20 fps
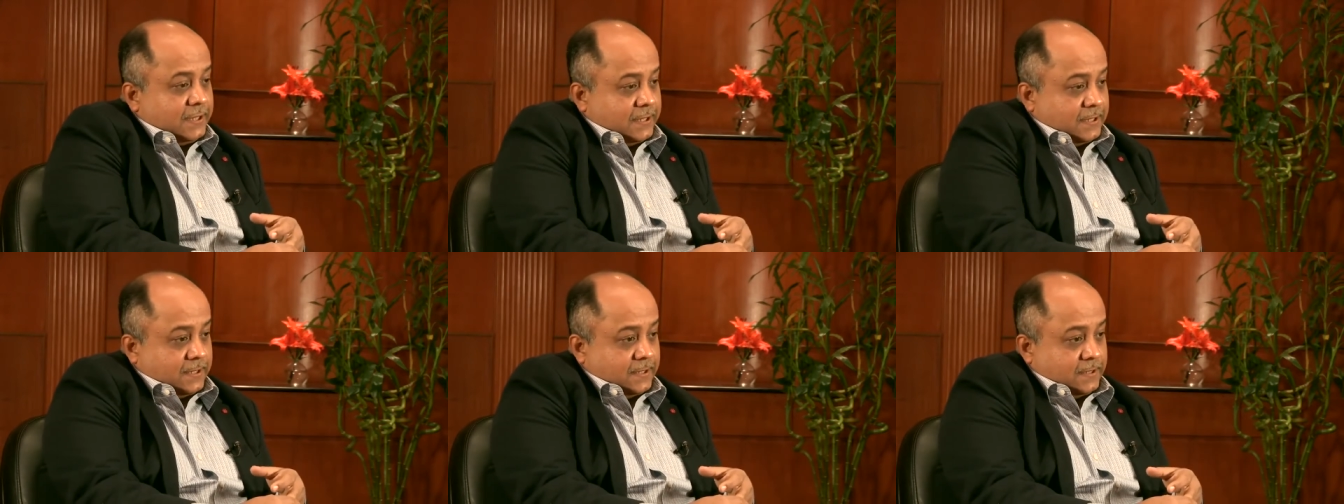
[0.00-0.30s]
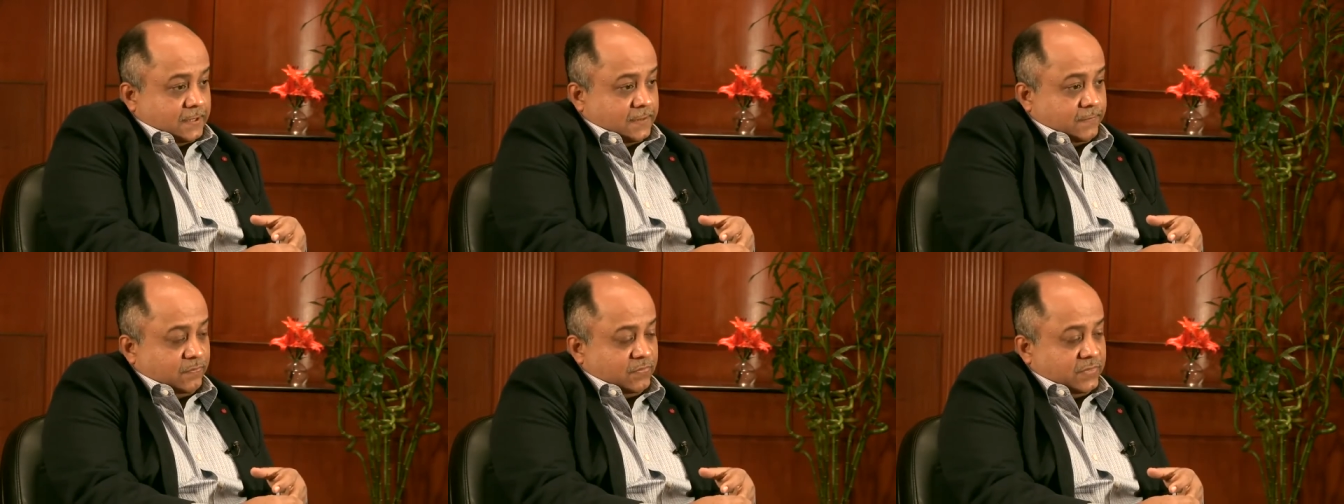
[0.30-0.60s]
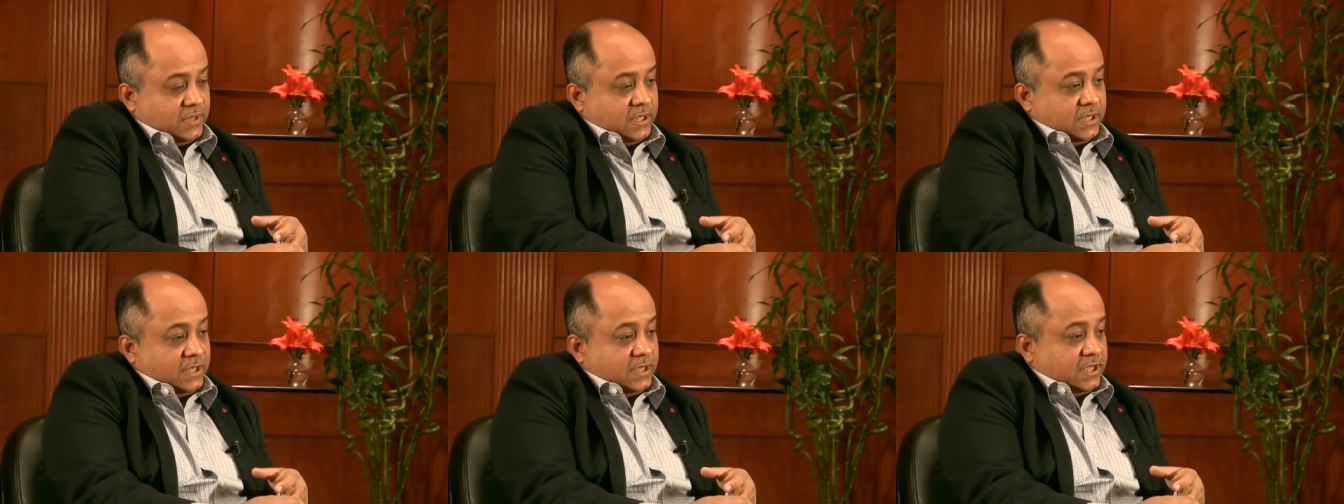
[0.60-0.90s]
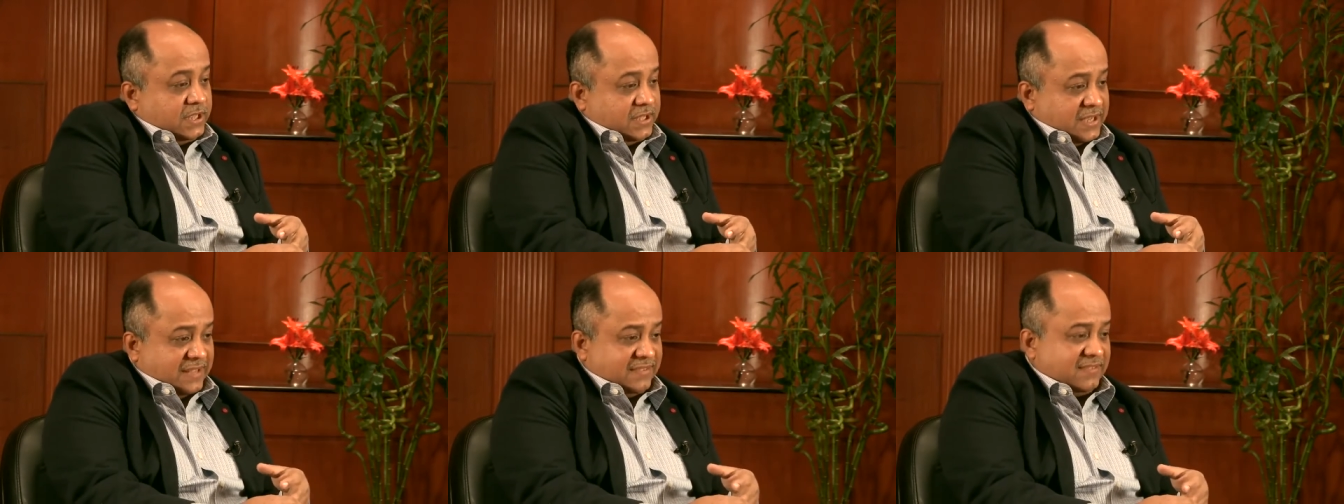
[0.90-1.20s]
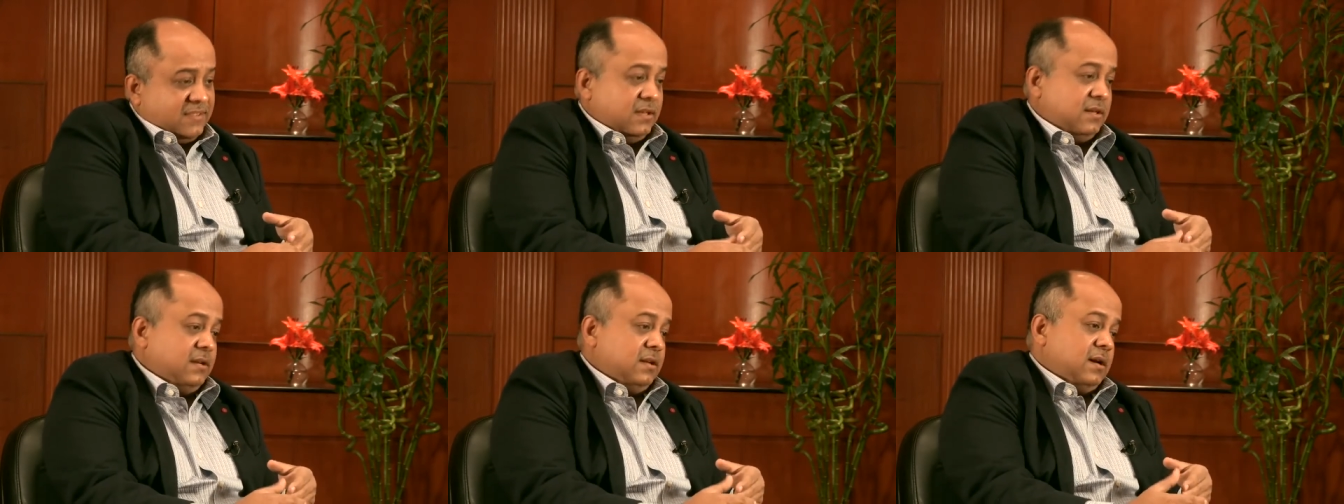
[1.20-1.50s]
Um,
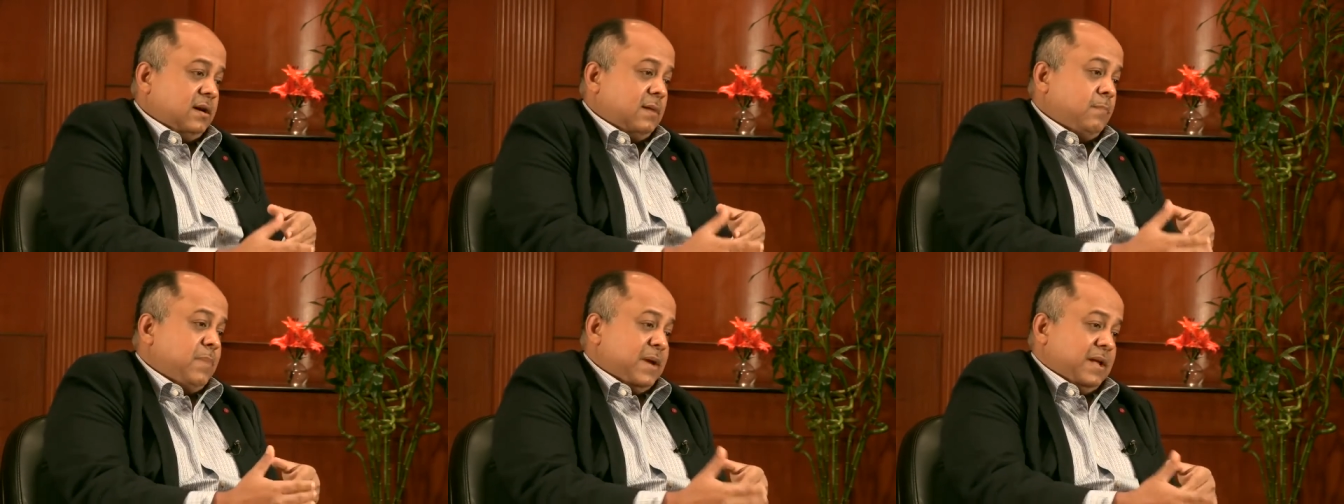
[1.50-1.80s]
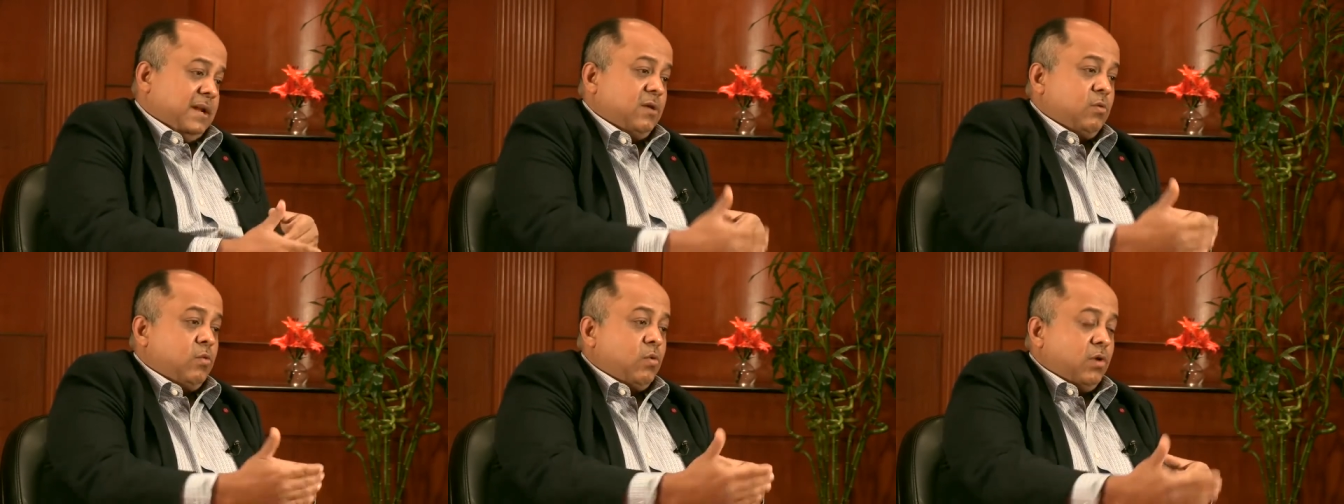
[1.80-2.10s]
yes, a better